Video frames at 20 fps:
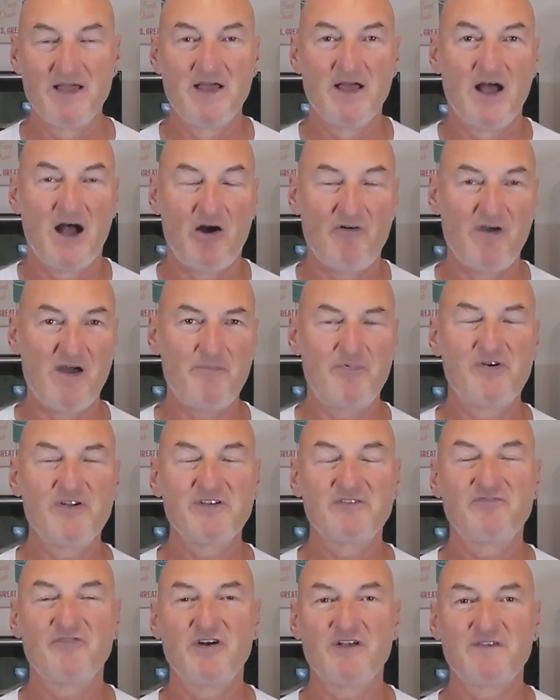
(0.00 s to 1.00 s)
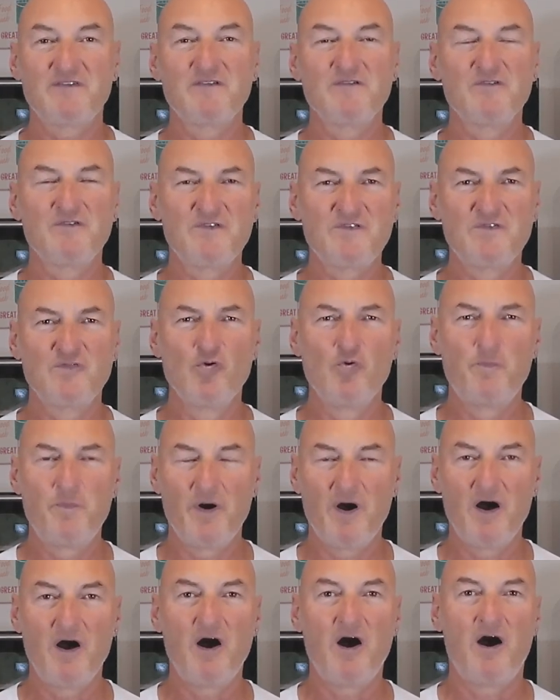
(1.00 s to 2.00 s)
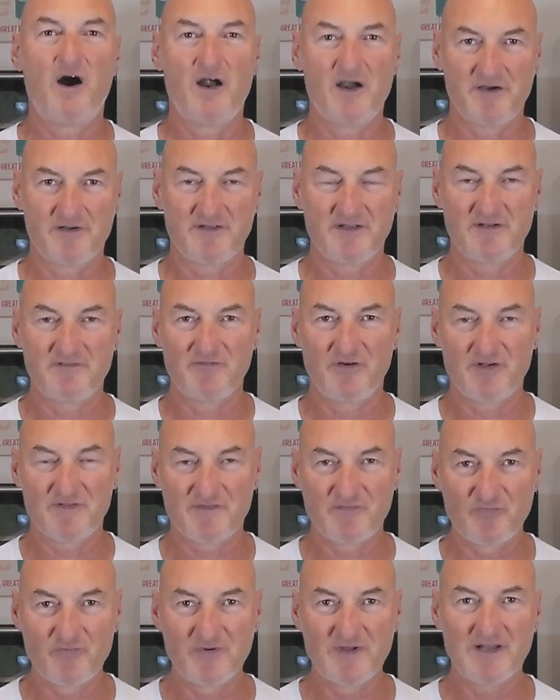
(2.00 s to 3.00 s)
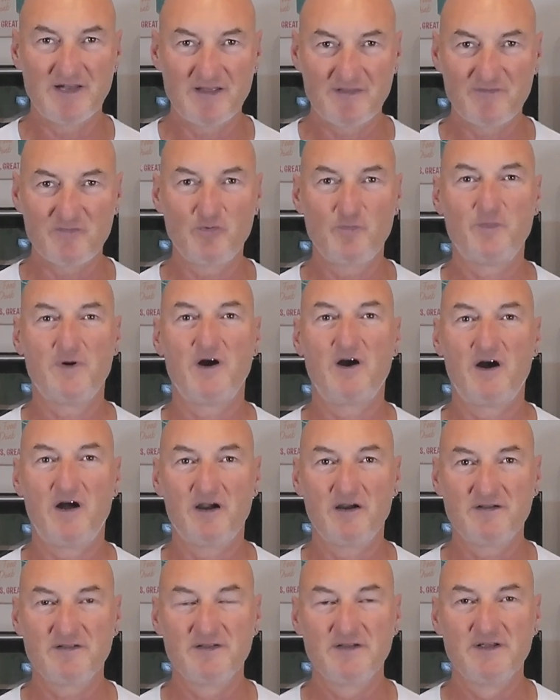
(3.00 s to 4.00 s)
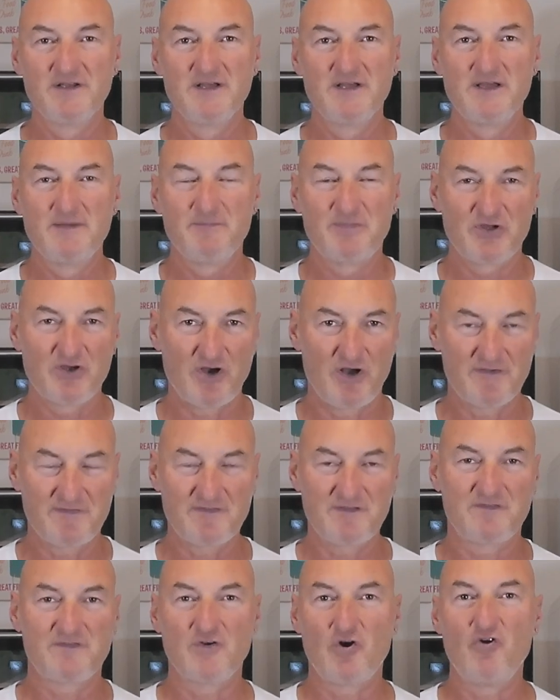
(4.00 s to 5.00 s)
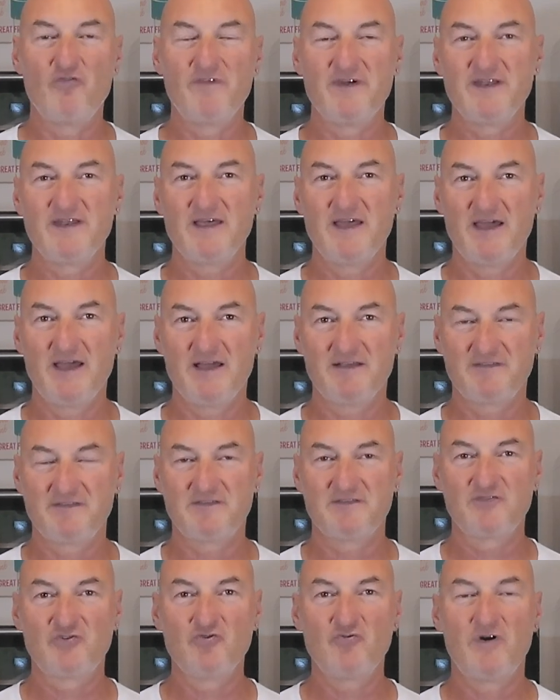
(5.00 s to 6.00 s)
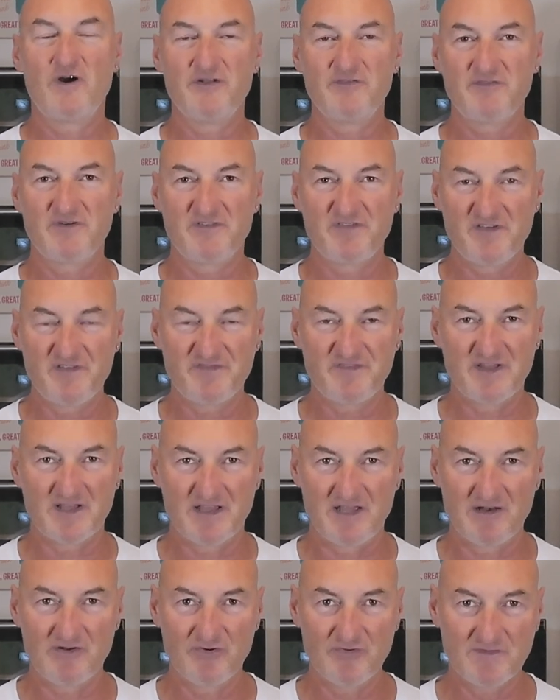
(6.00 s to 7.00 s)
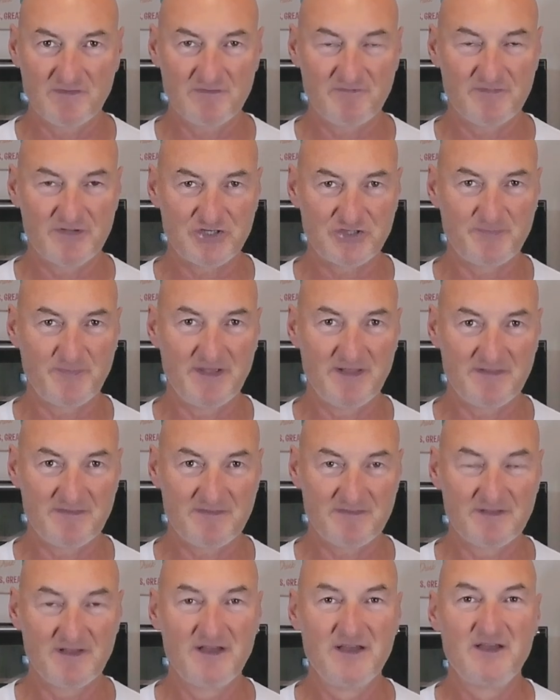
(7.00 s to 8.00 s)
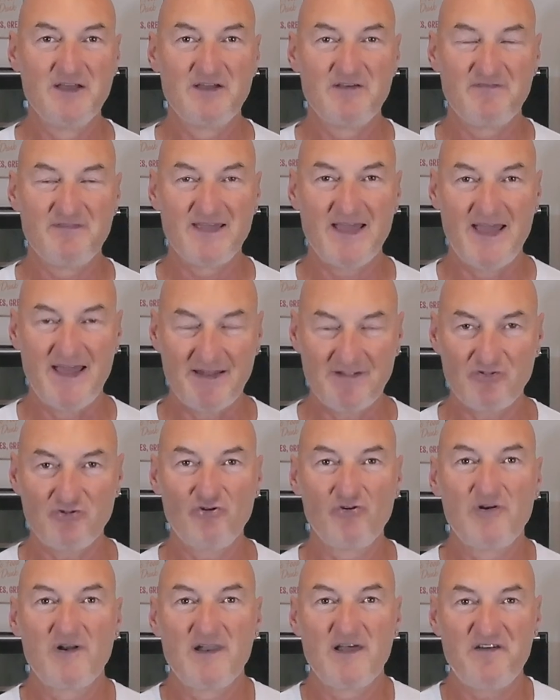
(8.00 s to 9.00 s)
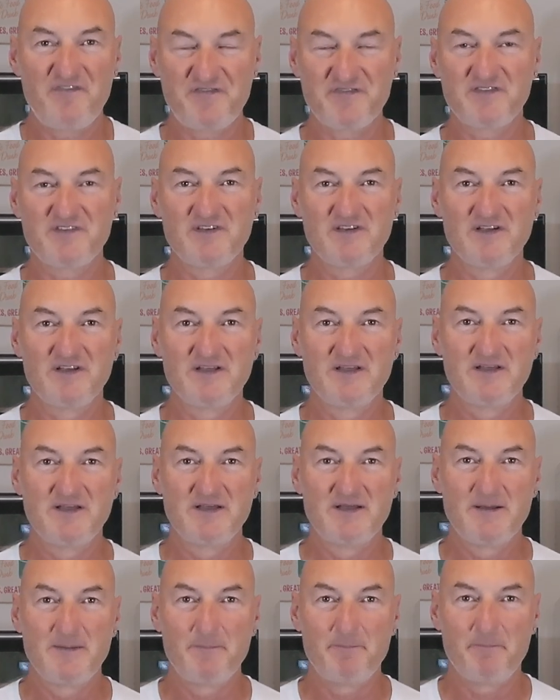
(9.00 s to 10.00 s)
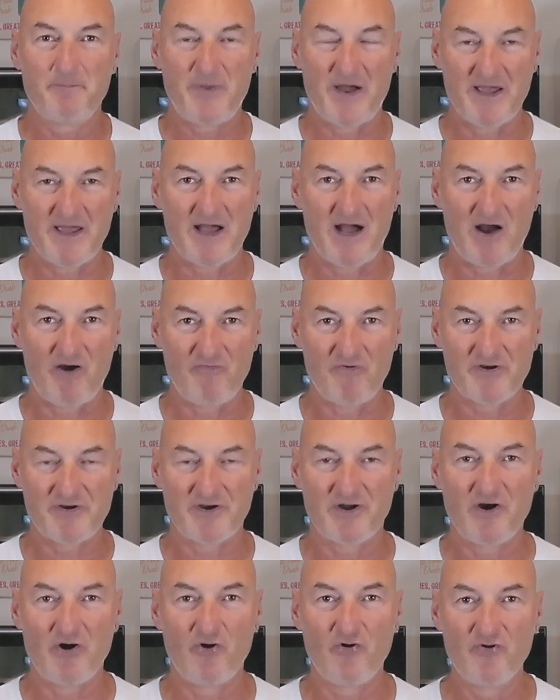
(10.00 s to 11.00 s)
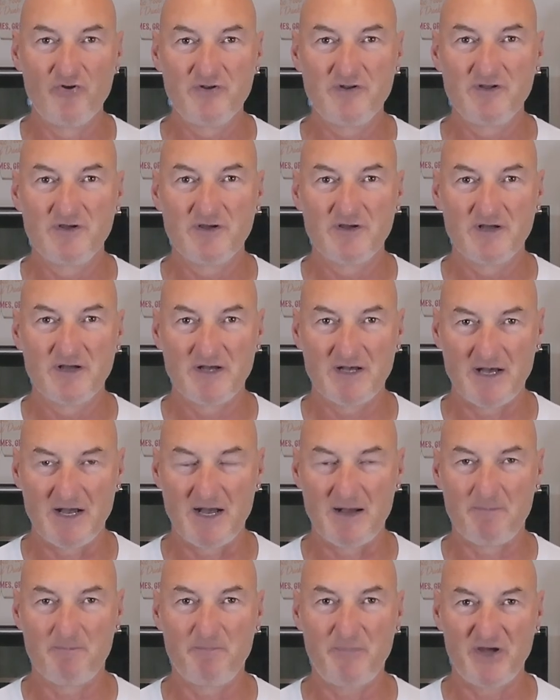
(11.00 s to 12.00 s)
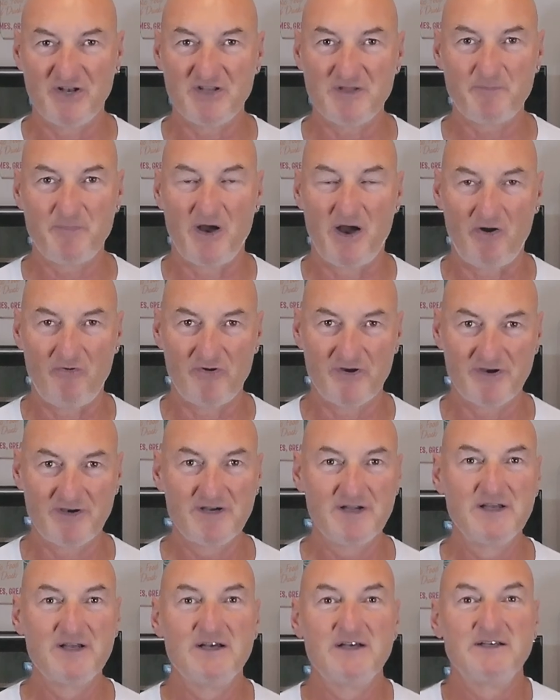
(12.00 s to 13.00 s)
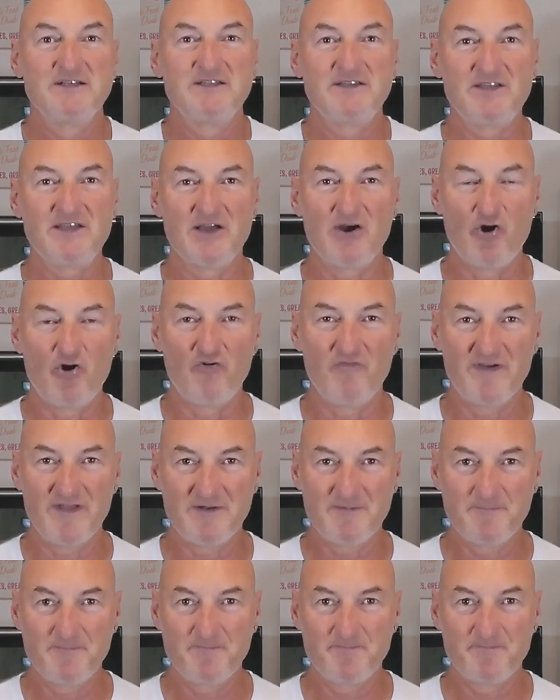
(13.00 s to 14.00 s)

However, it was super hard. It was really super hard because this oven has 250 kilos, which means we had to lift by our own body power the oven